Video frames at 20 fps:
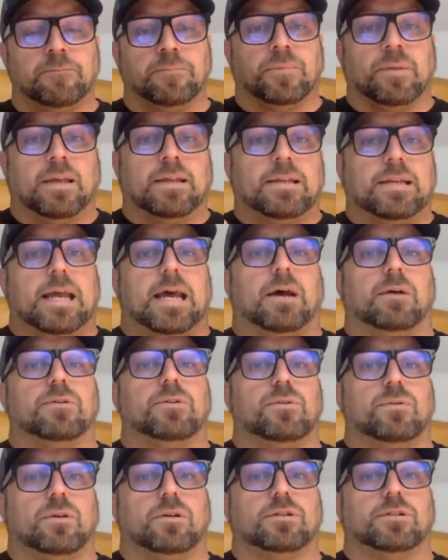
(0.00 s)
And now
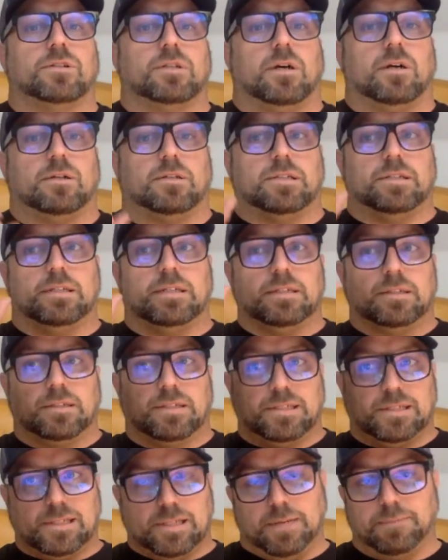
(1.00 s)
you can start to
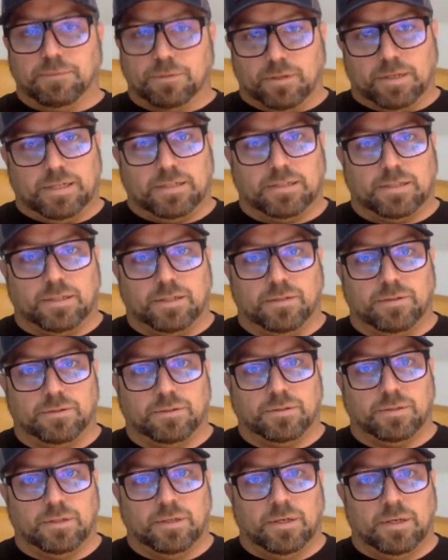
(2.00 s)
skip trace
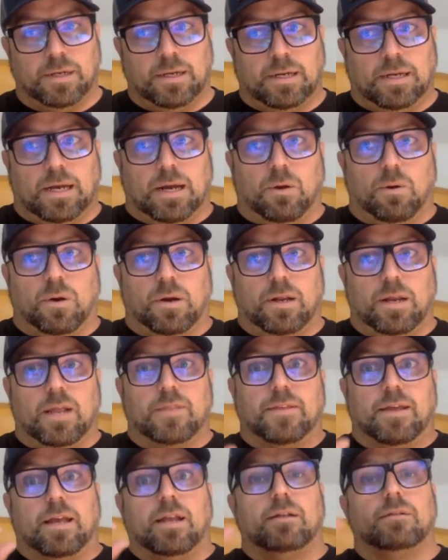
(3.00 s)
those
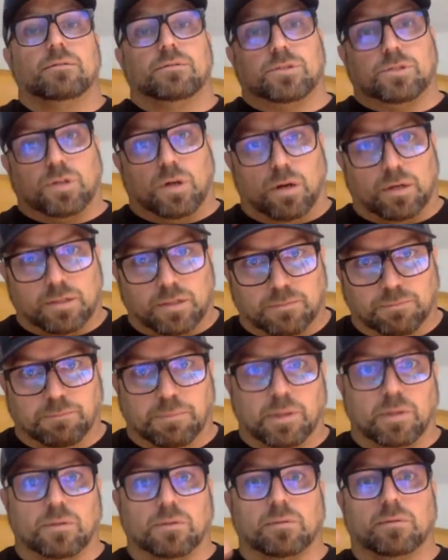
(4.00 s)
and then start to
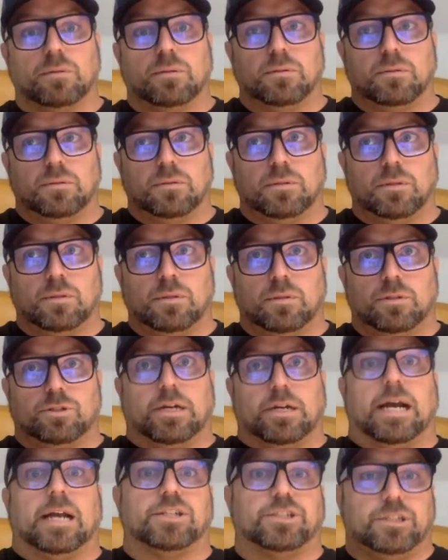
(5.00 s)
build
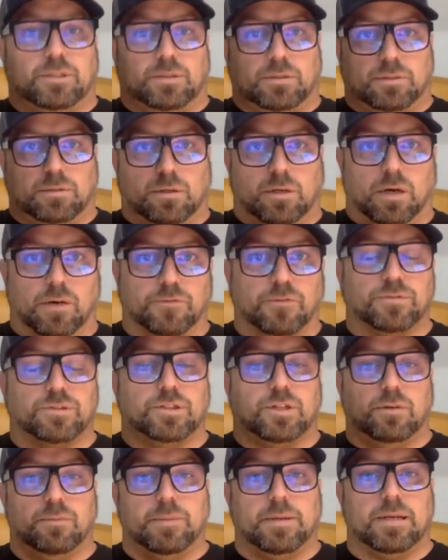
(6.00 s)
traction off of
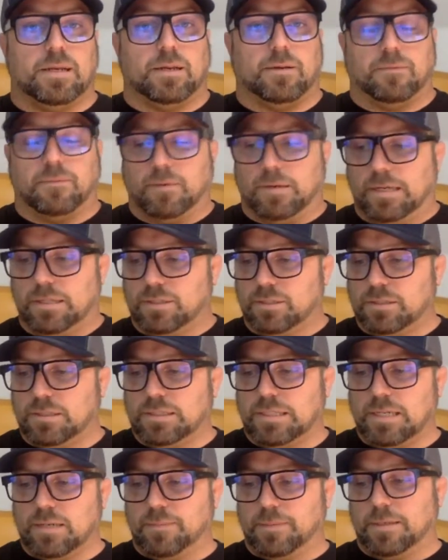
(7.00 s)
so many, right? So
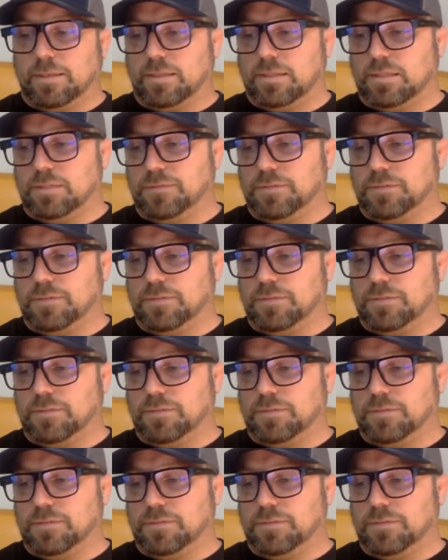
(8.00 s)
let's think about this.